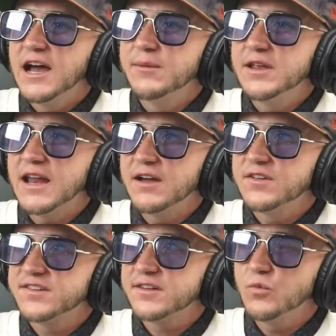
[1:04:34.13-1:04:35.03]
I mean,
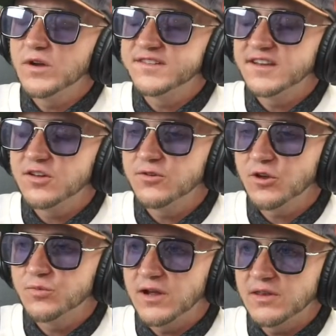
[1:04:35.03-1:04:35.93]
obviously, once
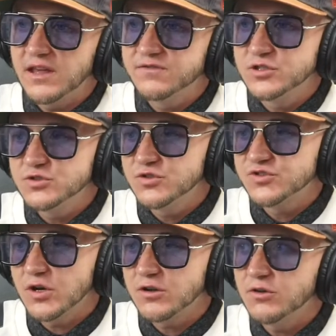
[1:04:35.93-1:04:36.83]
Antonio Brown left, Juju
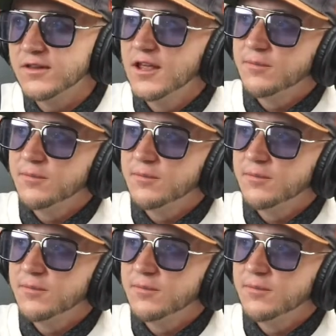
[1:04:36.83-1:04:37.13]
struggled,